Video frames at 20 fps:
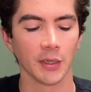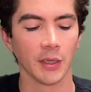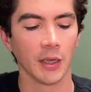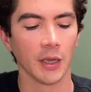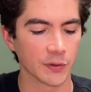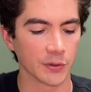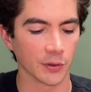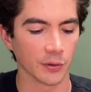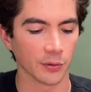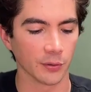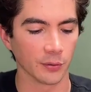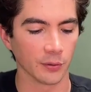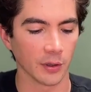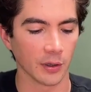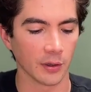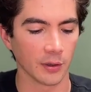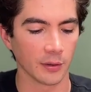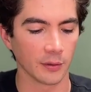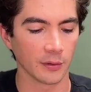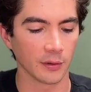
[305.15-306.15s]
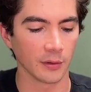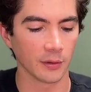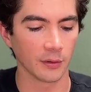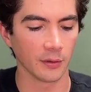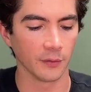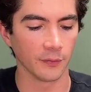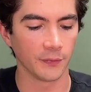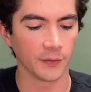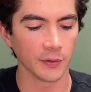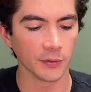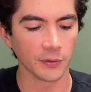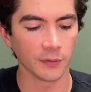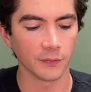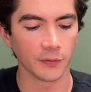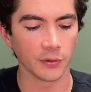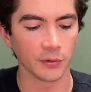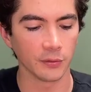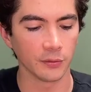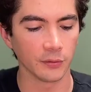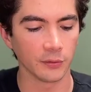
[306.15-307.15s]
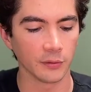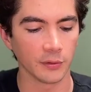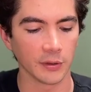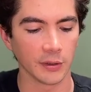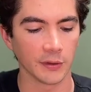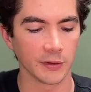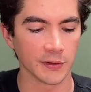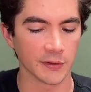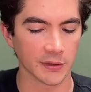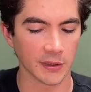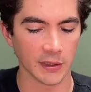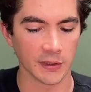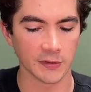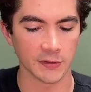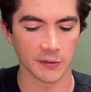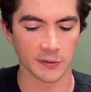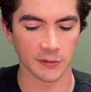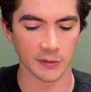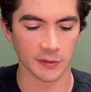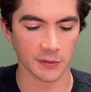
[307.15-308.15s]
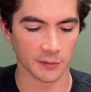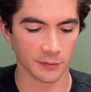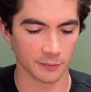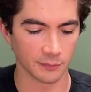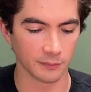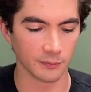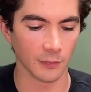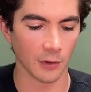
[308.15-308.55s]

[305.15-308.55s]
So the field of view in this case is